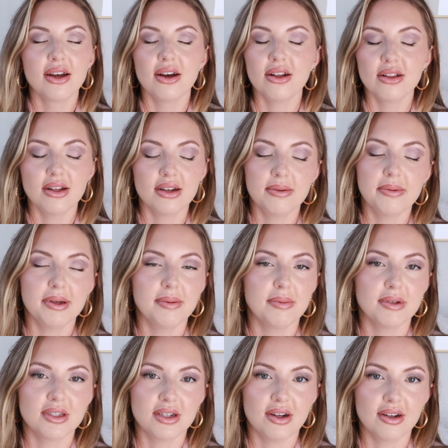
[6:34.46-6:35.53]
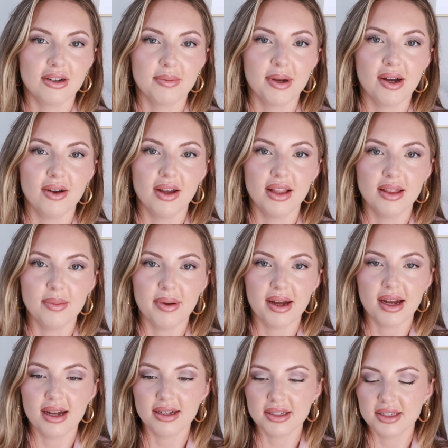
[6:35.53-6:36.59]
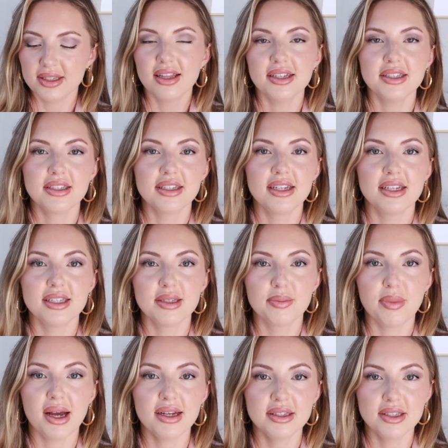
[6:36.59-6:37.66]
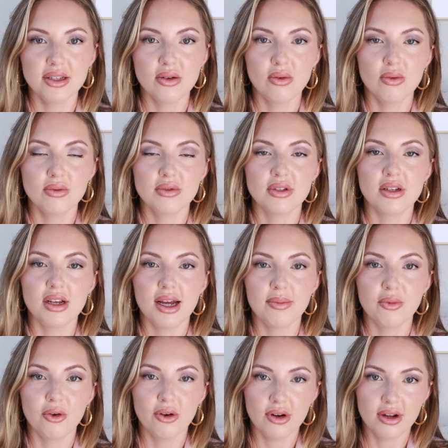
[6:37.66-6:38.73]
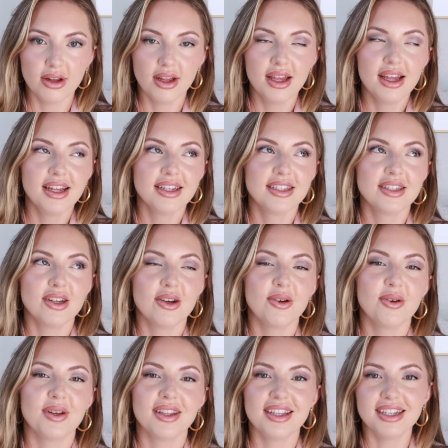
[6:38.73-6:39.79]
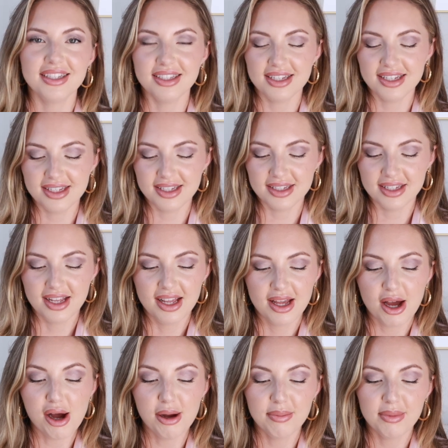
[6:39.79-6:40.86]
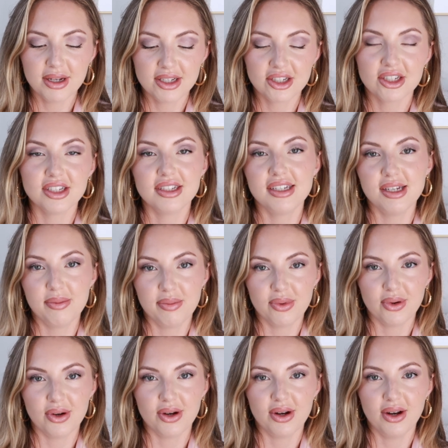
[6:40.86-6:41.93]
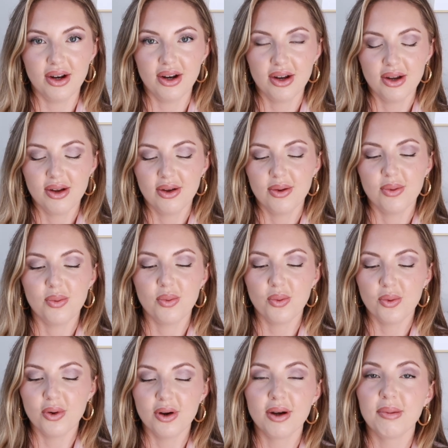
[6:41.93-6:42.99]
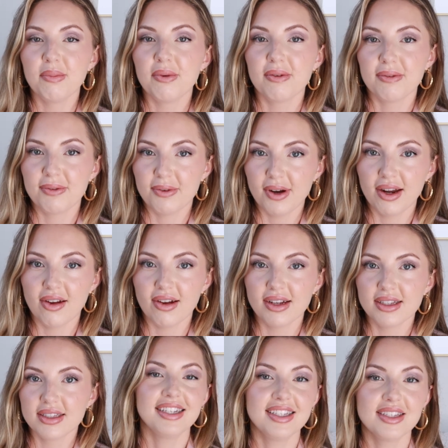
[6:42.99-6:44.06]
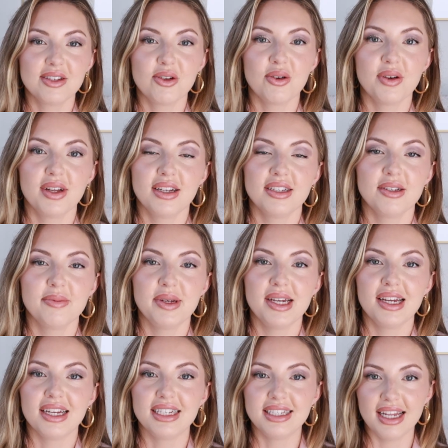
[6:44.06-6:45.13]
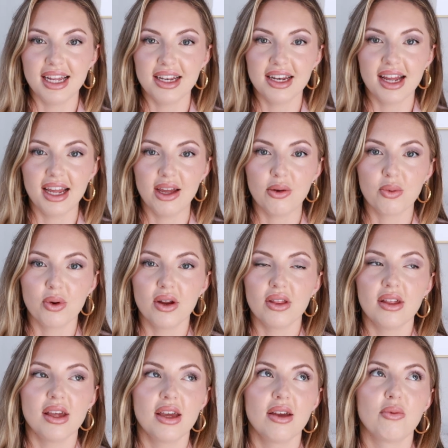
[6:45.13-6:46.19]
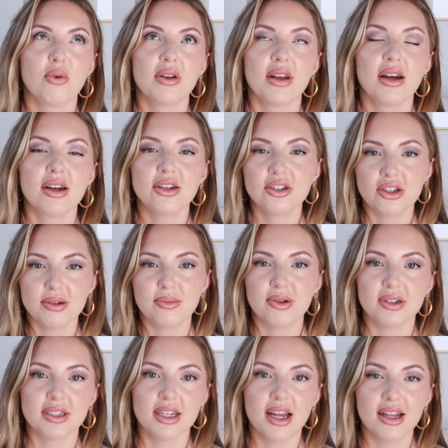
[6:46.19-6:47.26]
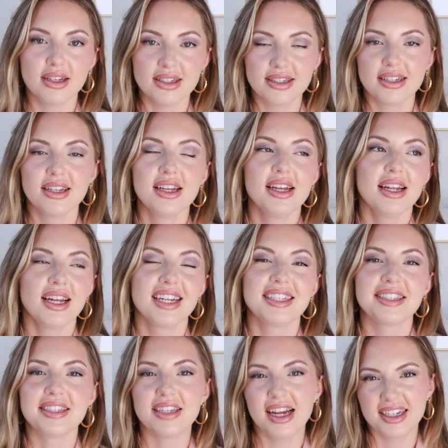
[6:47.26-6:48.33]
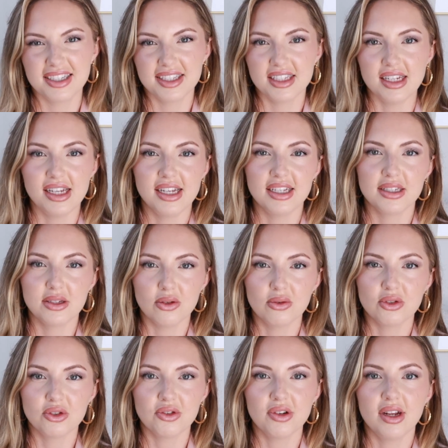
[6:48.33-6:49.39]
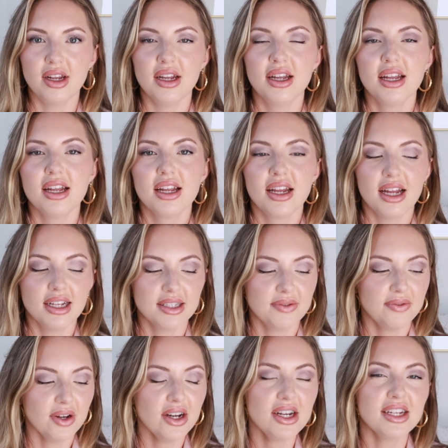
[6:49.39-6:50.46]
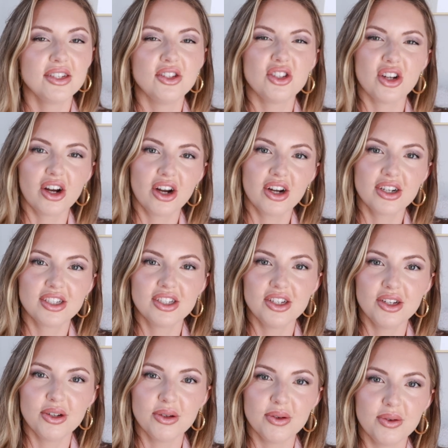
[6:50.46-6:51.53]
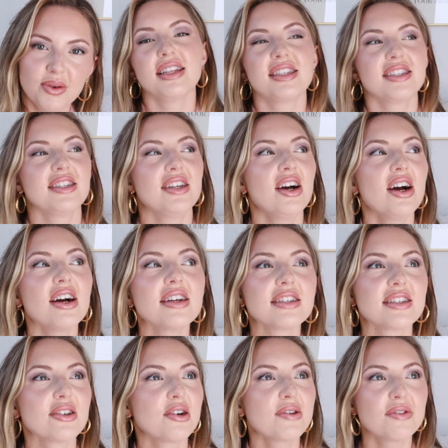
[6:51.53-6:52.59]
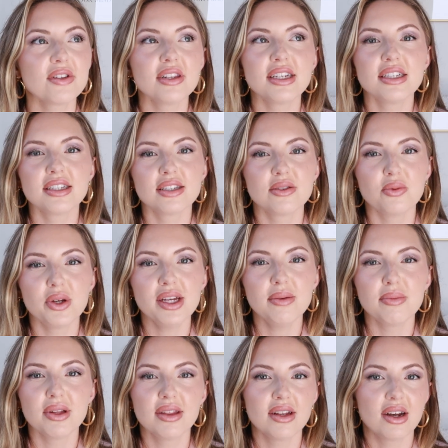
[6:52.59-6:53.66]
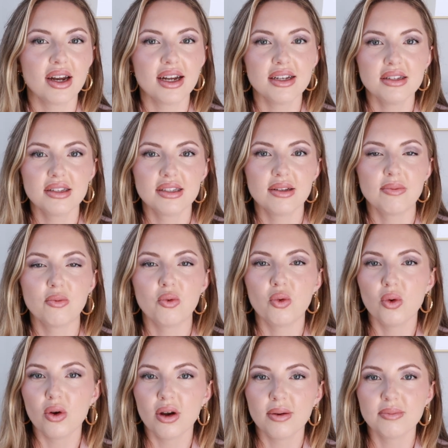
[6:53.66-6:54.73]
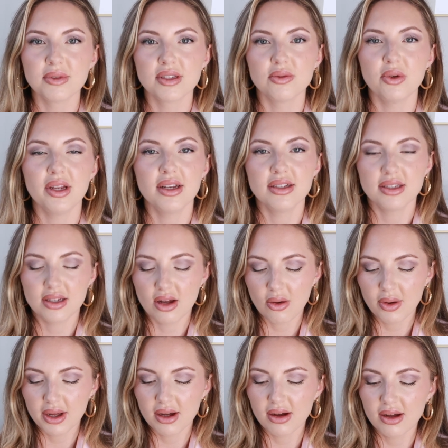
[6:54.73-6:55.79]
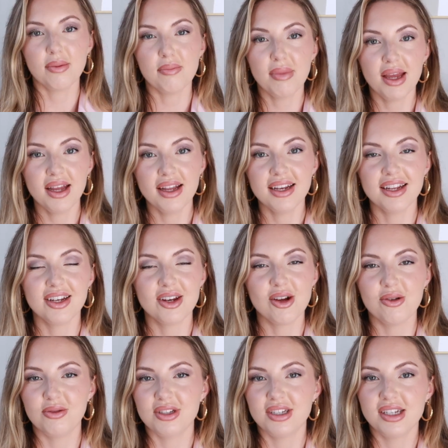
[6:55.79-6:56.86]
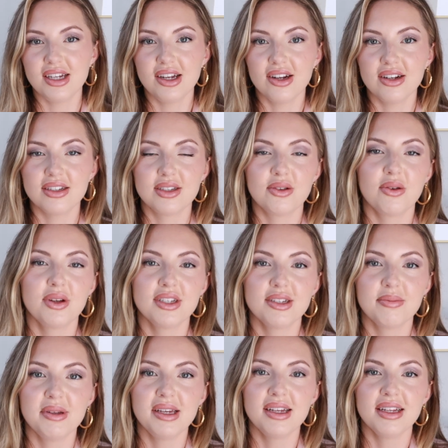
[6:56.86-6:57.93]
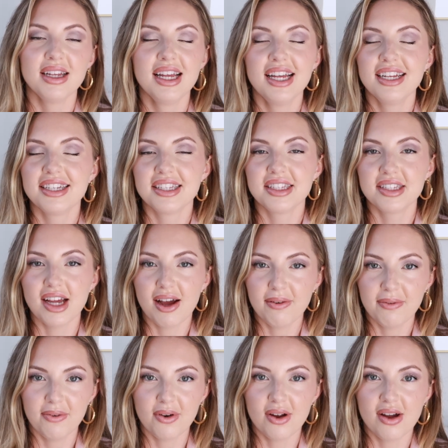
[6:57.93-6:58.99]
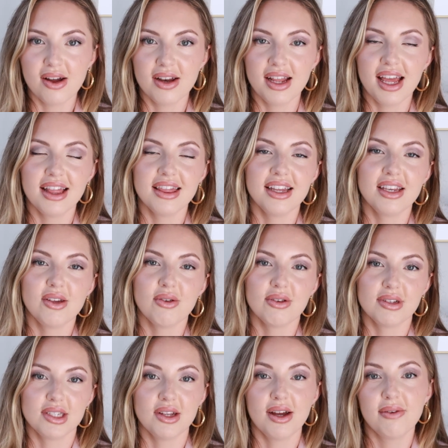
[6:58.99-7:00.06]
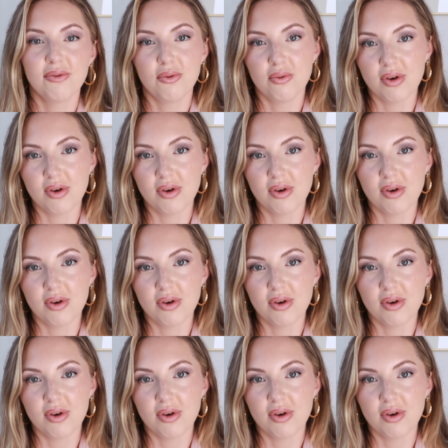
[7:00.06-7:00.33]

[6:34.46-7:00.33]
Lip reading: a lot of people talk about in the past. This is Passion de l'Amour. So this is a much deeper, warm fragrance. This is going to be date night worthy 100%. It's sexy, sultry. It's very dark too. It's not overly sweet, but there is some warm sweetness going on. The main note here is going to be saffron, and then you also have